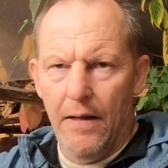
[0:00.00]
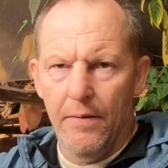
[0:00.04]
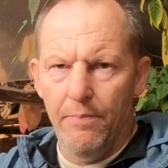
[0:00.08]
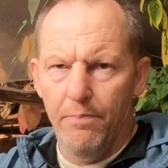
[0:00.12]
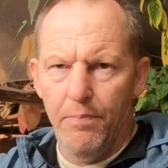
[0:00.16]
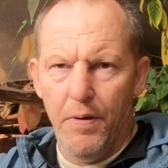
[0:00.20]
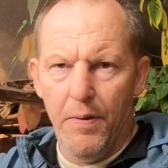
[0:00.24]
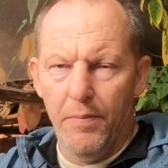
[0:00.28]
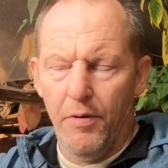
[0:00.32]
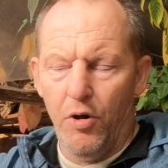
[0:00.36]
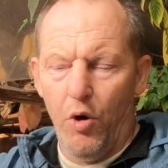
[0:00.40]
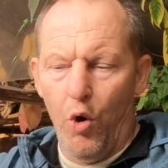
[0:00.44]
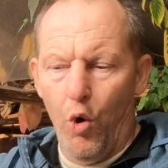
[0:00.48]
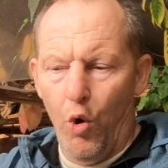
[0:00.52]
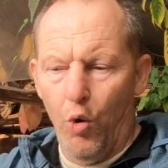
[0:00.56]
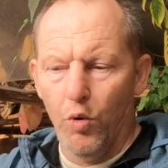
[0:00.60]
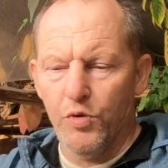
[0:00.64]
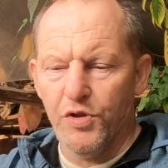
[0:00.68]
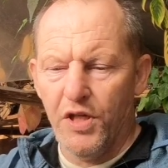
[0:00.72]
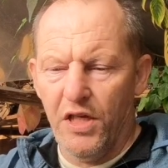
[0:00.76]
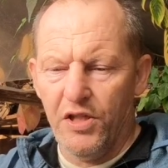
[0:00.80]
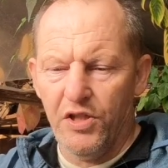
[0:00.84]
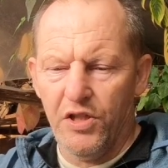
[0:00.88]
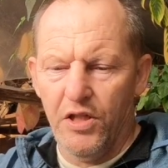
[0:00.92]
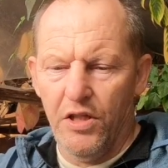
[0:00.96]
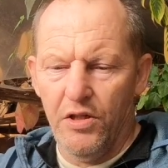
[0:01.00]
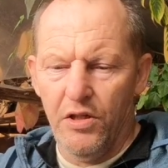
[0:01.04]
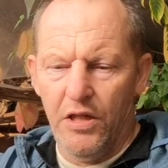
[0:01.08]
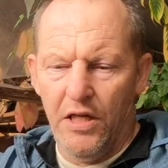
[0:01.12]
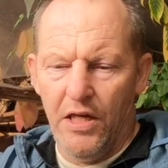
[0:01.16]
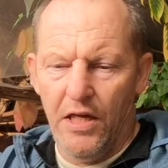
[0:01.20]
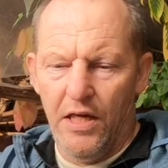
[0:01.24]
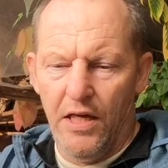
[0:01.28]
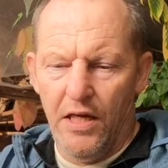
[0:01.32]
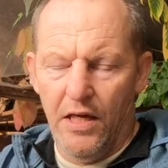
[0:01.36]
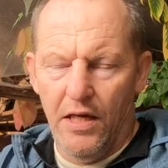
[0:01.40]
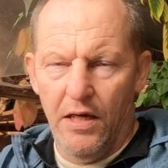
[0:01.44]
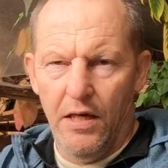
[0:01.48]
People are always asking,
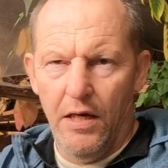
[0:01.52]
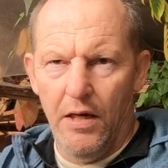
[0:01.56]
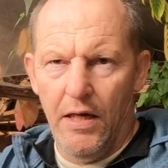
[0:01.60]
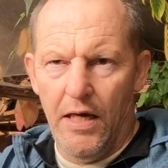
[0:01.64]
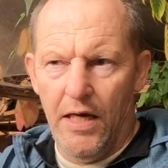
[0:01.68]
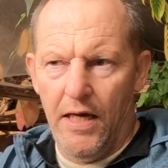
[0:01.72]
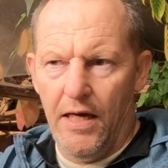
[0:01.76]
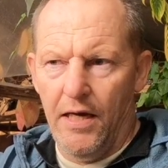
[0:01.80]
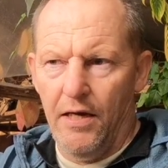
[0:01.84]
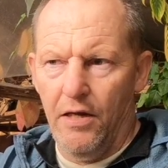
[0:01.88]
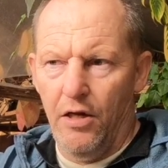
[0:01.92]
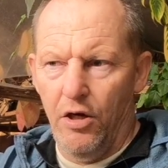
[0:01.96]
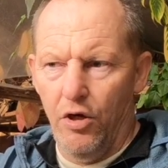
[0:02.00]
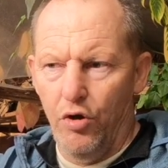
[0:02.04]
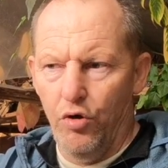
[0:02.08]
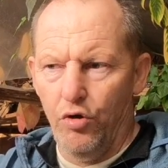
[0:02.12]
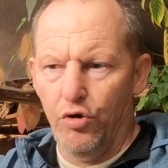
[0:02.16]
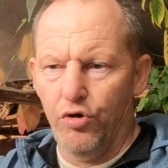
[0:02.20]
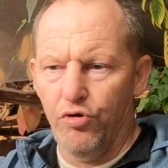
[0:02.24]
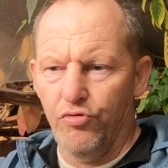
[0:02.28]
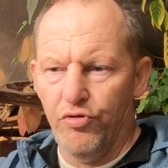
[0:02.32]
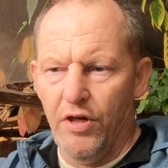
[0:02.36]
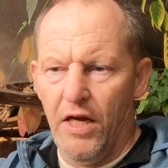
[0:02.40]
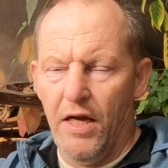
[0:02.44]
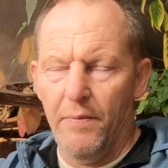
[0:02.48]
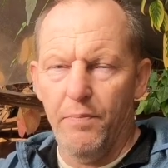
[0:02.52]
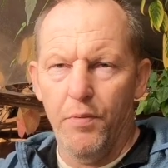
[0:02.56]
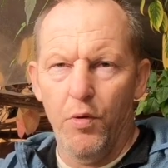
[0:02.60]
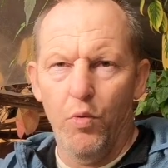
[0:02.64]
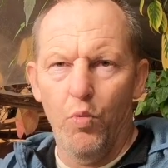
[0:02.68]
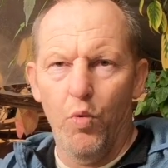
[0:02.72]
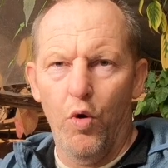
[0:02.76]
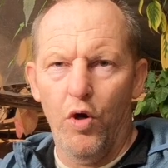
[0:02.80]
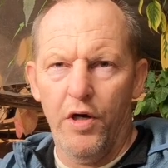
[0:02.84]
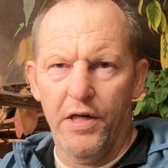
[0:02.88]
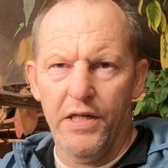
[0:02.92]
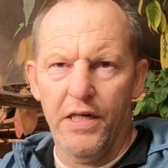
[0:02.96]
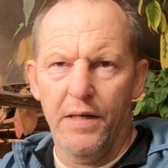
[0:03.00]
looks great, but
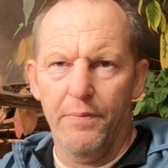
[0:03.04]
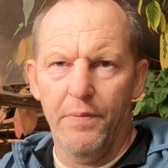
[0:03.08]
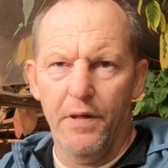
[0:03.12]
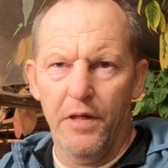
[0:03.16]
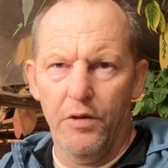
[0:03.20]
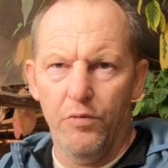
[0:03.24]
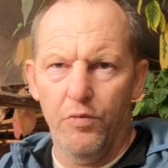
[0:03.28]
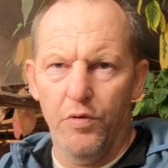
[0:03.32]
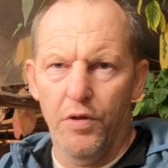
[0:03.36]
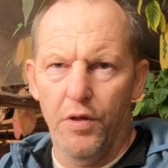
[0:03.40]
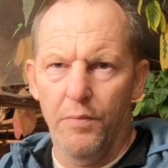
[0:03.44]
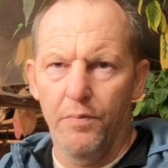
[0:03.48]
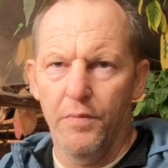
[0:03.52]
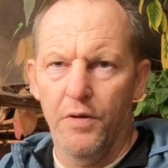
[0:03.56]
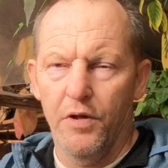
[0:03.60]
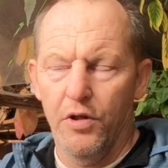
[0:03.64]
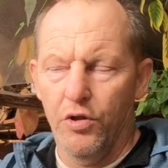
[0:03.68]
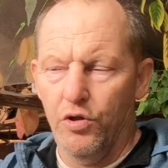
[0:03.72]
what can I build with them?